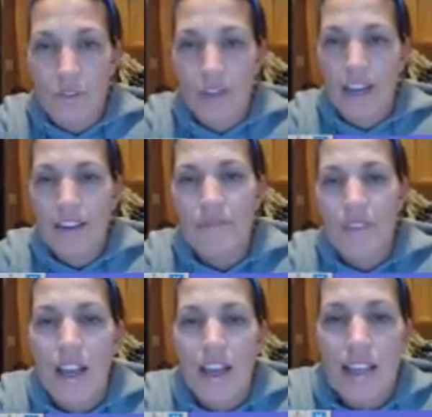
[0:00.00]
Okay.
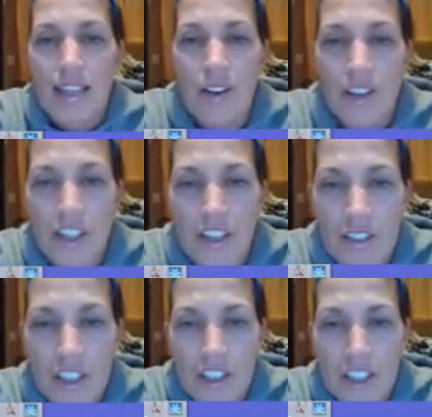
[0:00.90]
Down
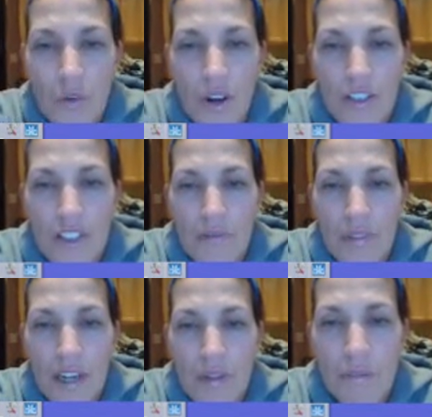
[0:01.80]
here, this is a relative
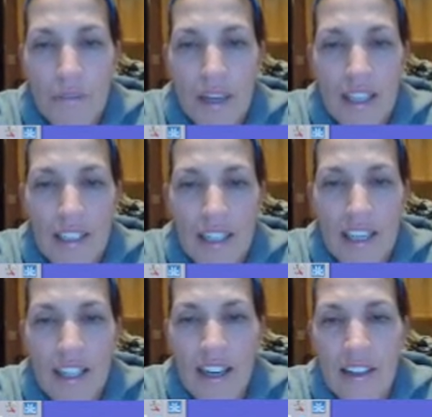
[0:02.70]
minimum because
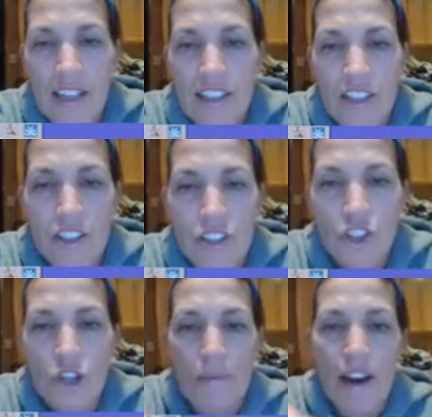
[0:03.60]
in this
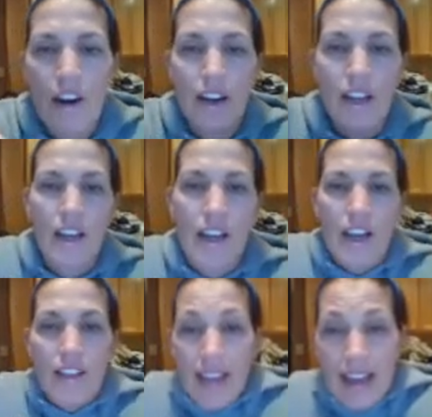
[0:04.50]
zoom area,
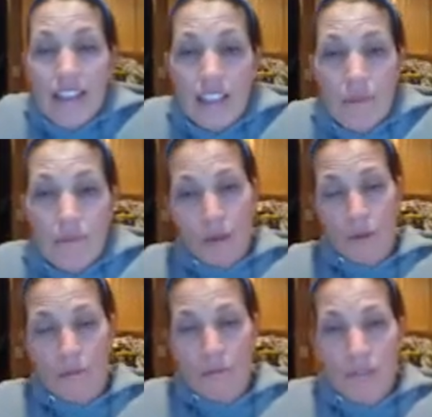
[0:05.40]
that is a minimum.